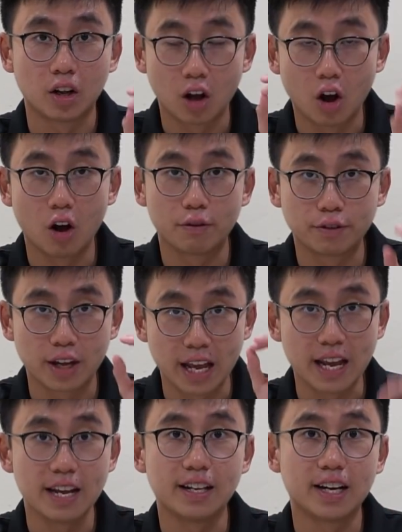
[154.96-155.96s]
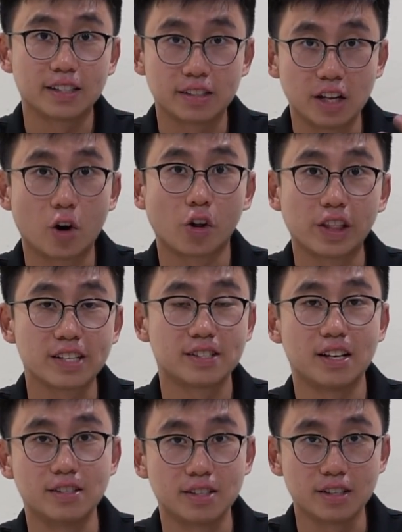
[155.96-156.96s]
of ADAS, the Honda
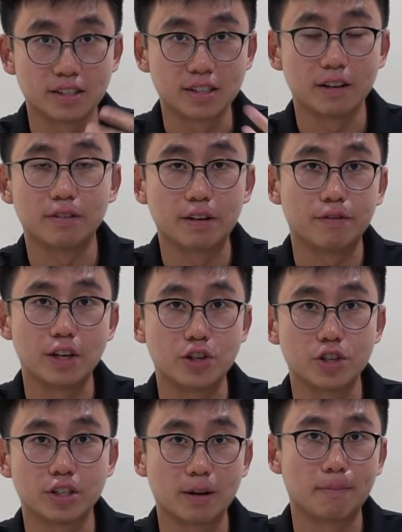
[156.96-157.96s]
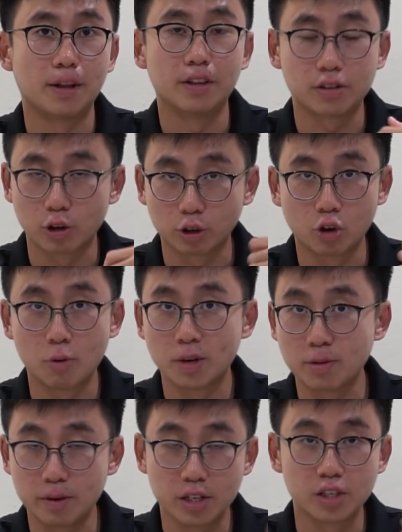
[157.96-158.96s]
Sensing safety features that bundles autonomous
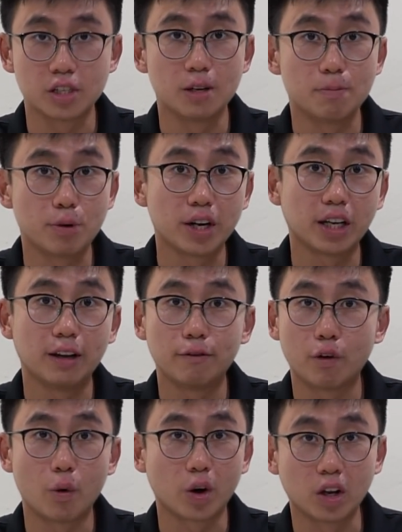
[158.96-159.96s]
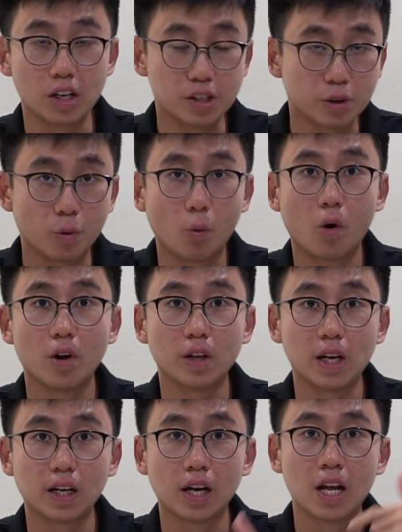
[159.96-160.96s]
emergency braking, forward collision
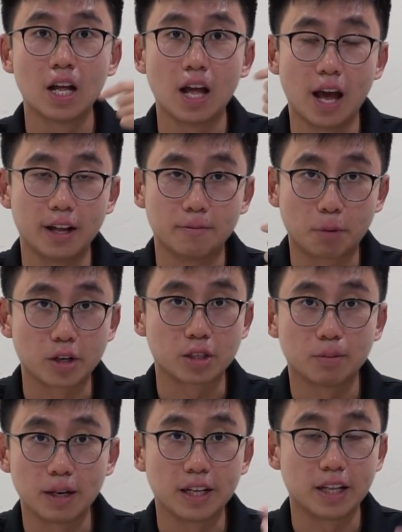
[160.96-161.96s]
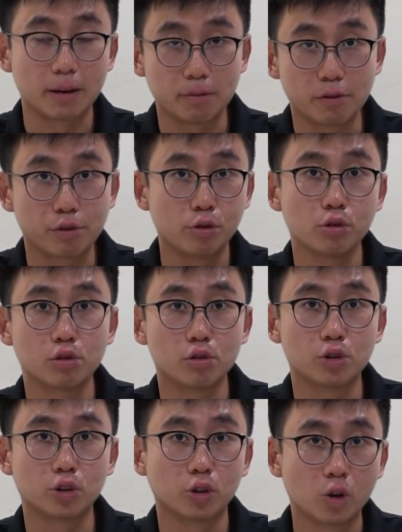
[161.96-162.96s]
warning, and possibly adaptive cruise
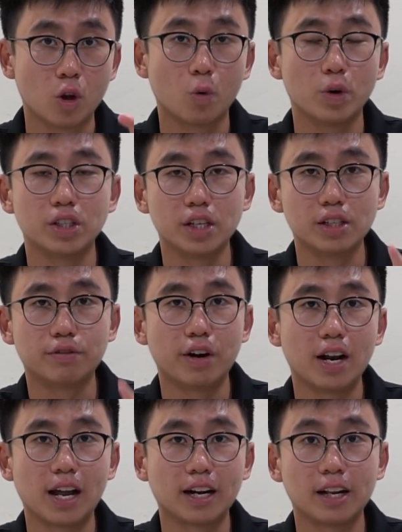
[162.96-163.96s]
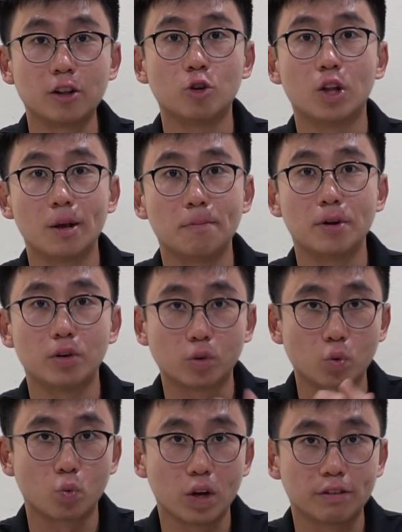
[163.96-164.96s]
control, which is very likely to debut
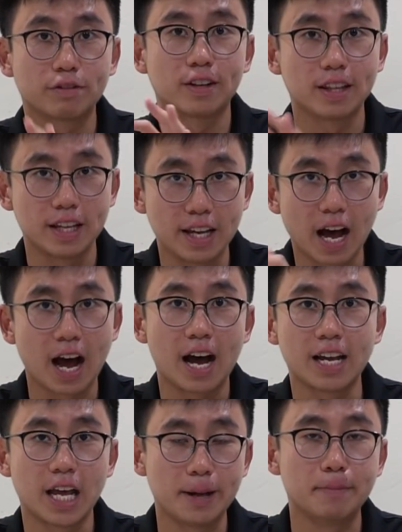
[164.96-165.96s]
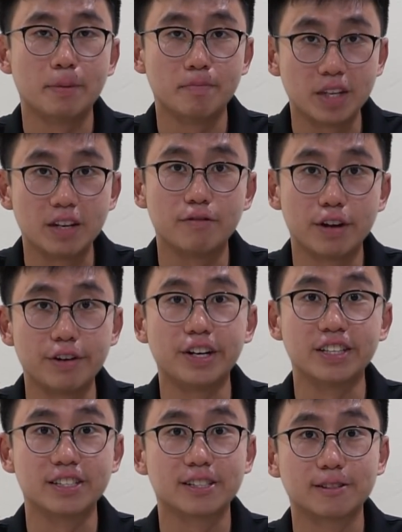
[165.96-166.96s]
with the iMMD
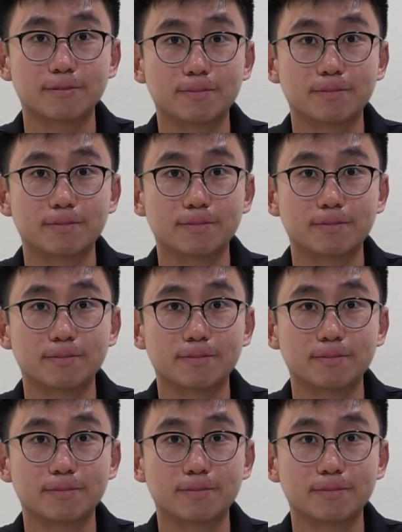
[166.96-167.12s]
variants.